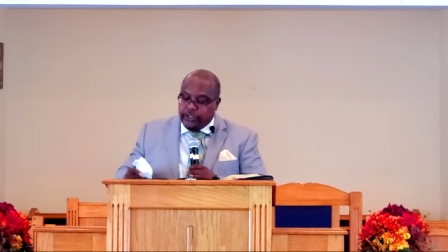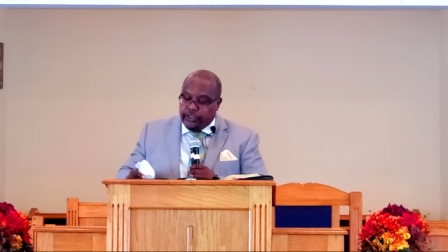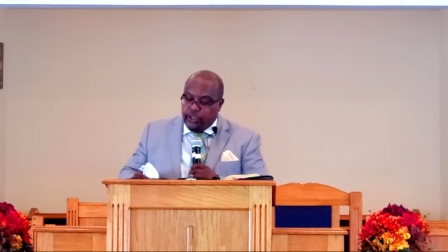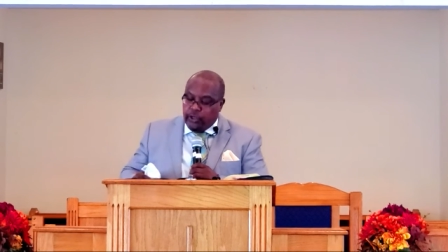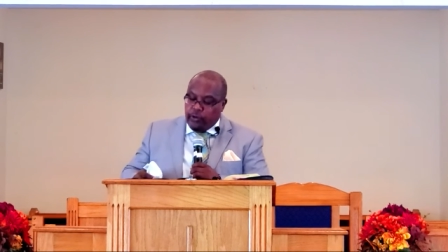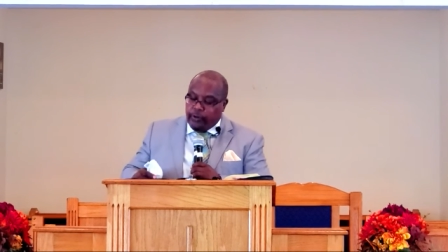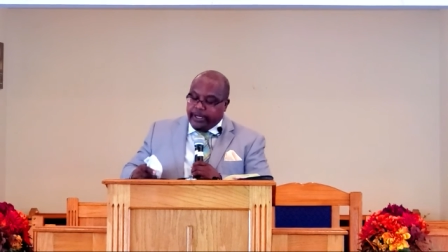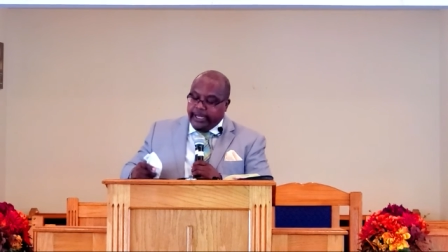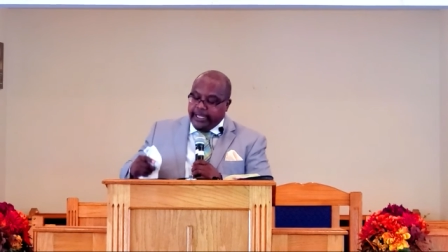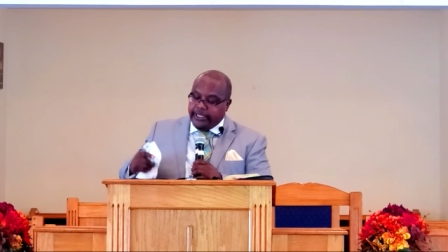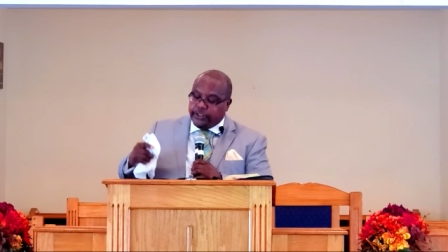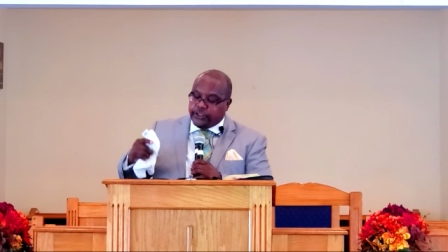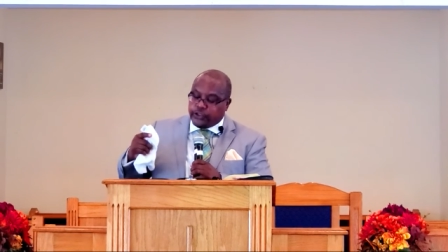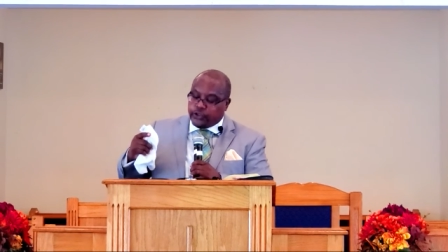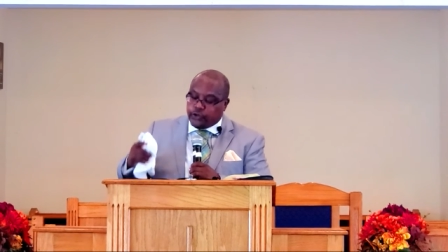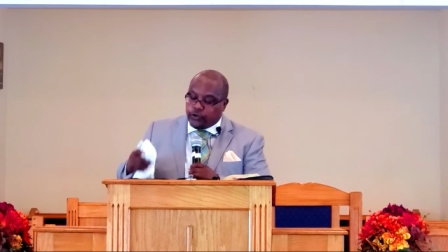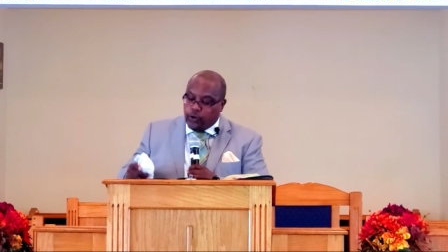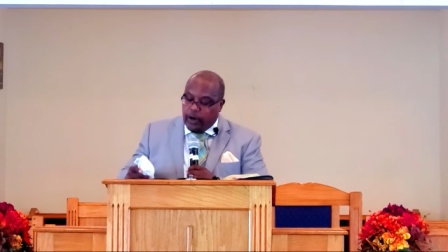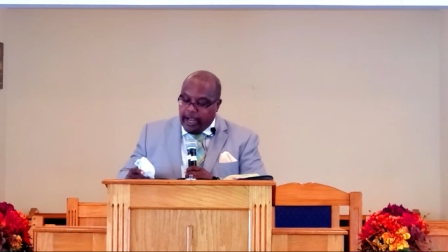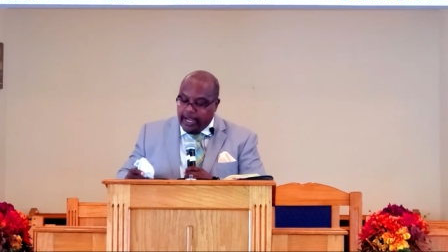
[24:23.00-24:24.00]
you can
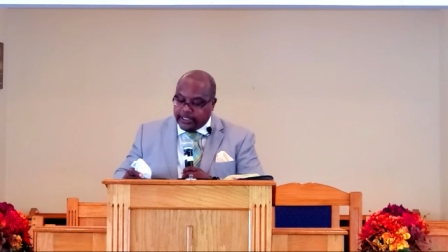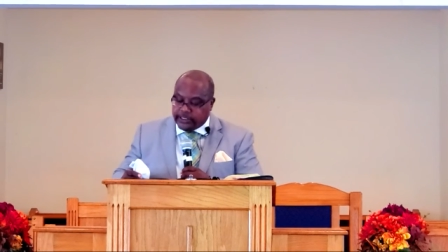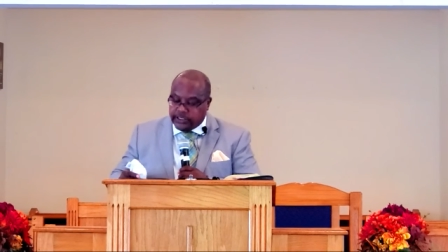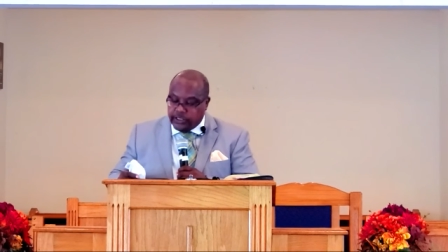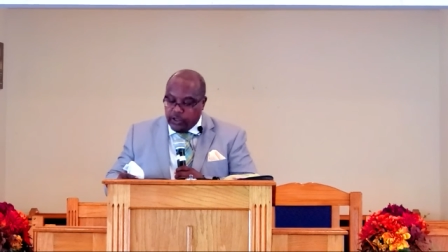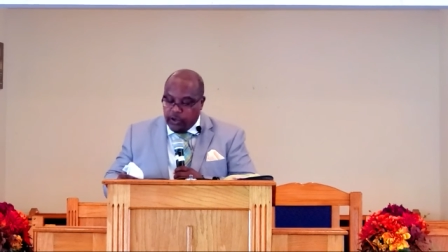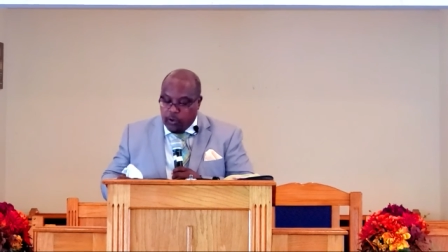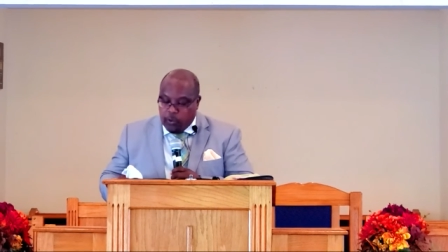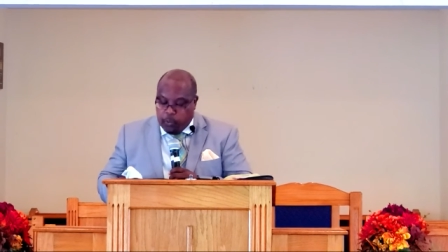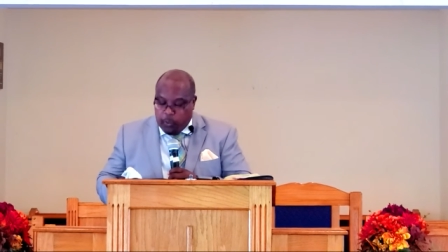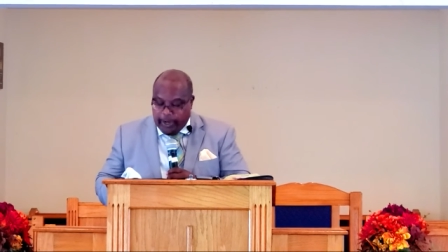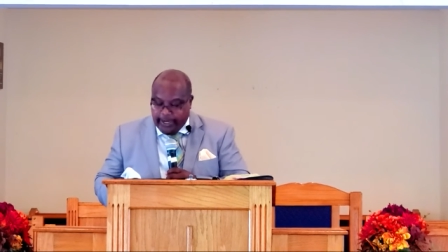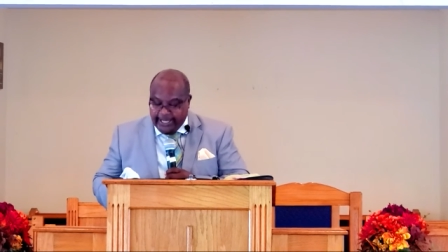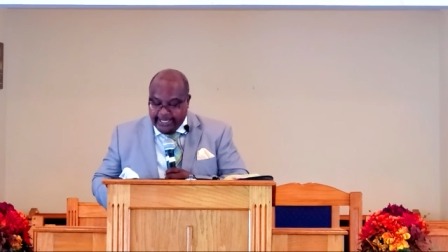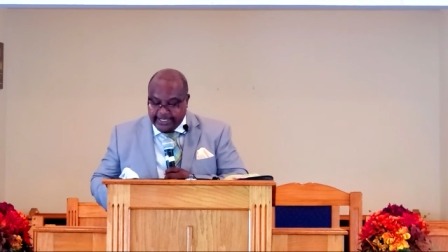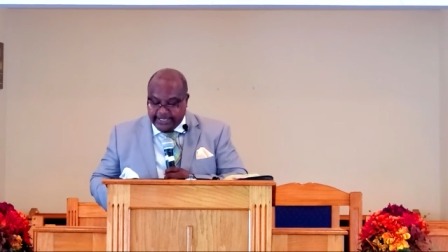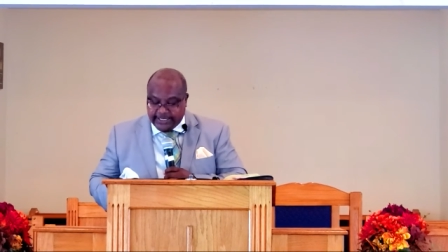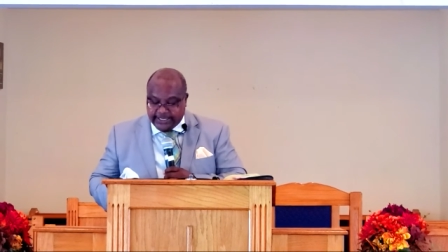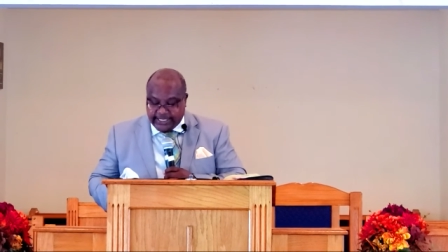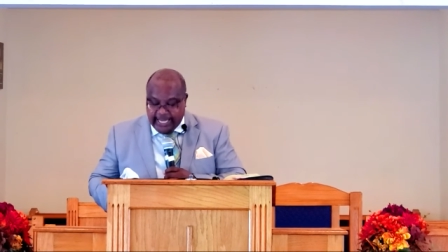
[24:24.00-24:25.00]
trust what
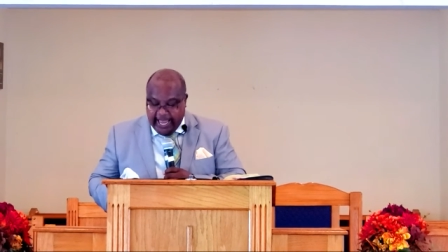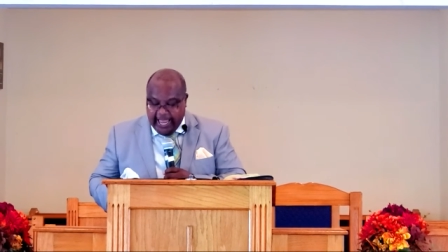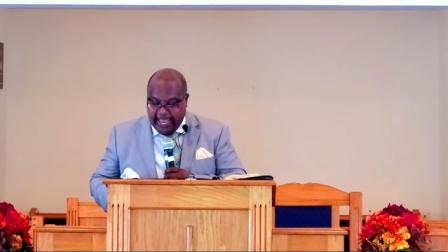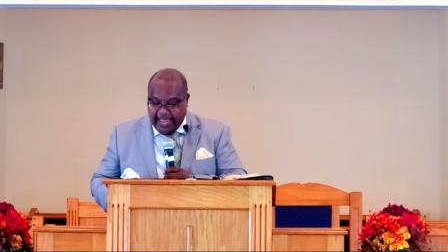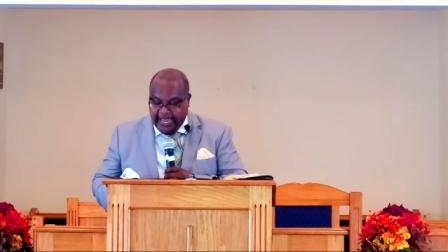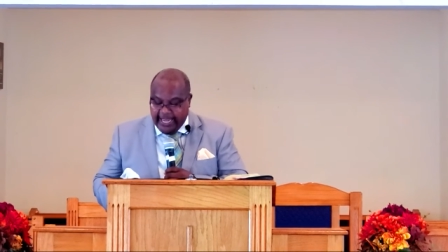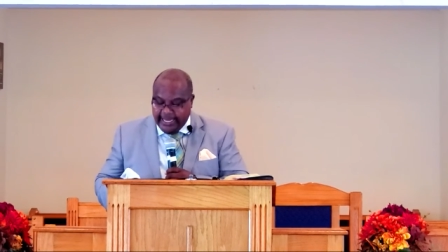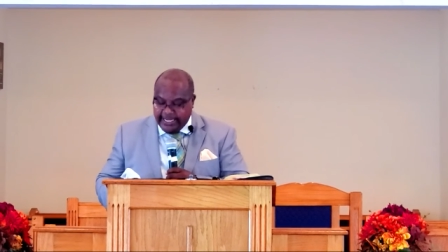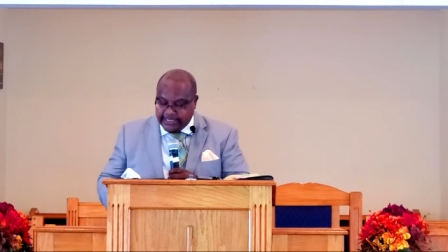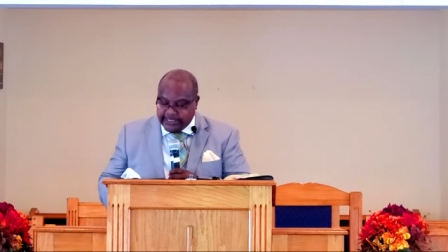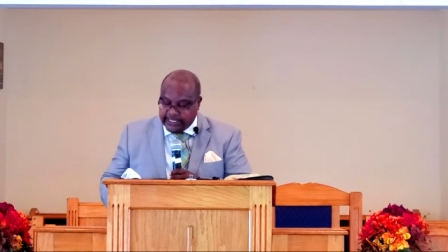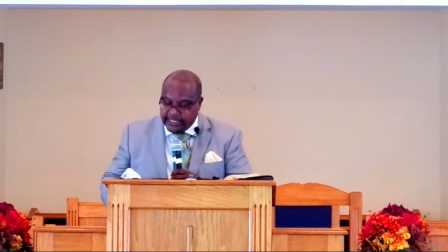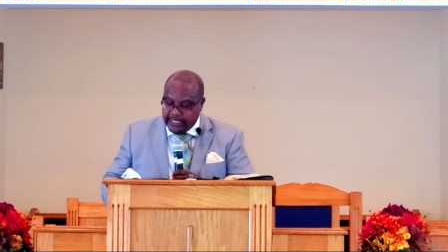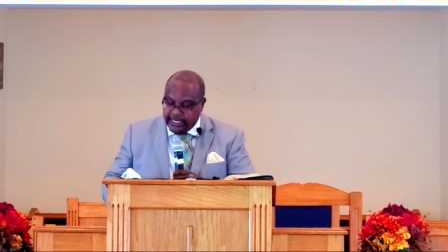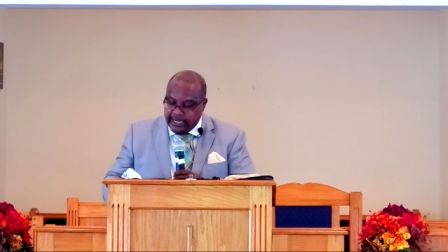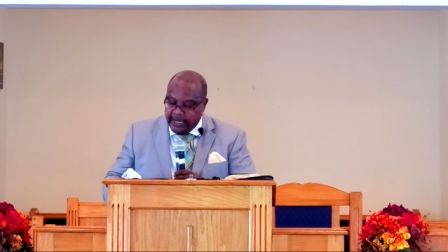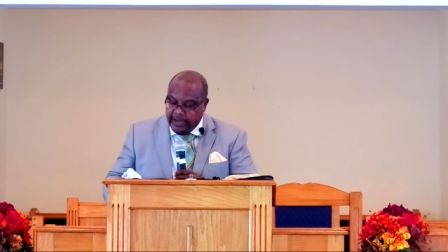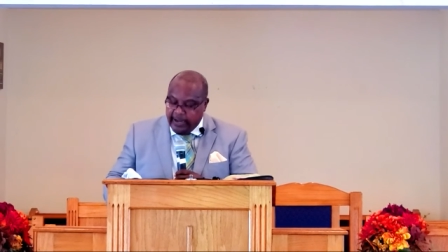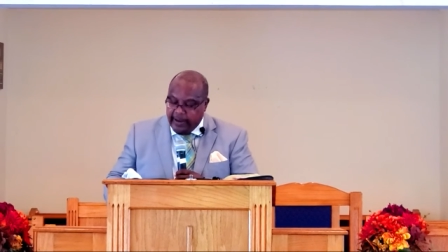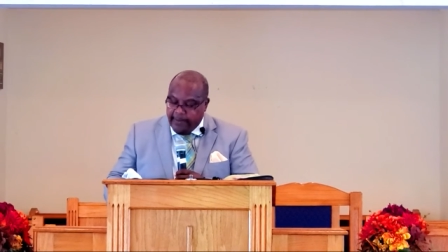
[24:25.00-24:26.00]
he
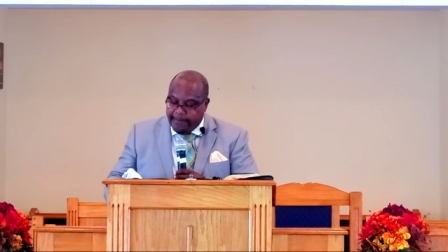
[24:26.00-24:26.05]
says